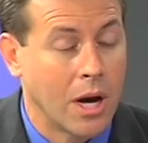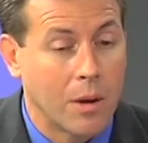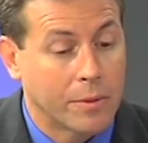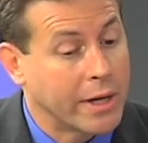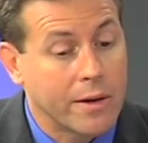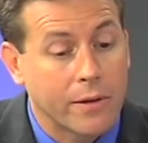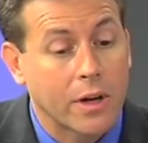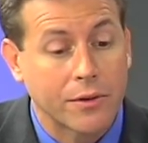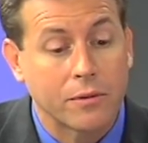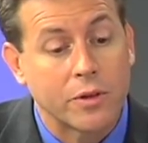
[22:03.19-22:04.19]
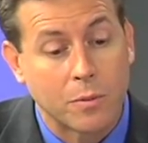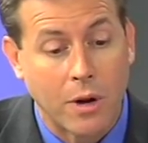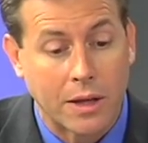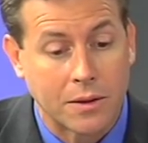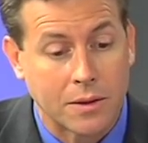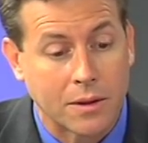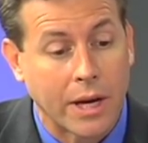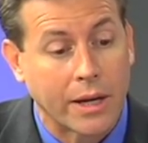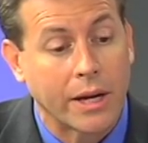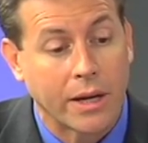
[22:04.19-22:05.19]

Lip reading: But I never got the responses like I